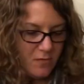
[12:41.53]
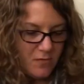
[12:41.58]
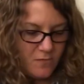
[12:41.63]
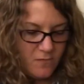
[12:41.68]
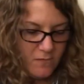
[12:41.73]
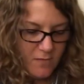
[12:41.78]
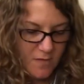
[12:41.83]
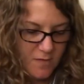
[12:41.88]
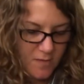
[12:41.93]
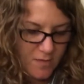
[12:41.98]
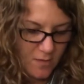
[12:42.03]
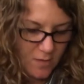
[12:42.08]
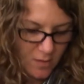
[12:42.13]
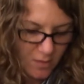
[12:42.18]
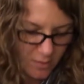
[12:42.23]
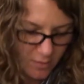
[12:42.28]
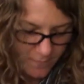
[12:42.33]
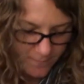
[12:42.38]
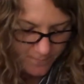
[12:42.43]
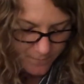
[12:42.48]
two I
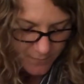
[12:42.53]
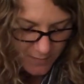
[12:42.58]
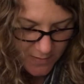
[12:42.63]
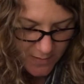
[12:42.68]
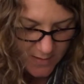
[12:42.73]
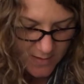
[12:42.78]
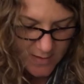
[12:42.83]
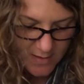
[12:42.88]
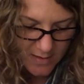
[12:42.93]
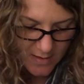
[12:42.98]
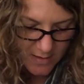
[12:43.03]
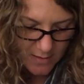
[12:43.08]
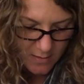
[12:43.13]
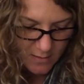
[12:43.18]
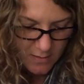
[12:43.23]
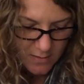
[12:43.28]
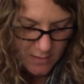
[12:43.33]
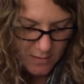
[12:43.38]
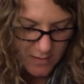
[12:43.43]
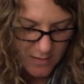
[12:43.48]
saw.
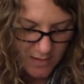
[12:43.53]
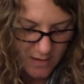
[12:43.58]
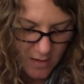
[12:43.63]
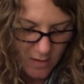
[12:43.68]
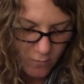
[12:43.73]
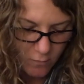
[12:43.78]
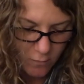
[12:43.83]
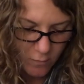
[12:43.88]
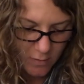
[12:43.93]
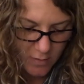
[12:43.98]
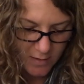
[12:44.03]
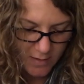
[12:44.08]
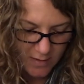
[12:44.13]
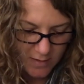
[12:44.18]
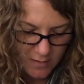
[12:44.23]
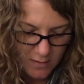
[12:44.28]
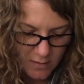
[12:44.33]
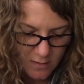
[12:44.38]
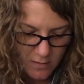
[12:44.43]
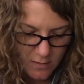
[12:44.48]
And then I got one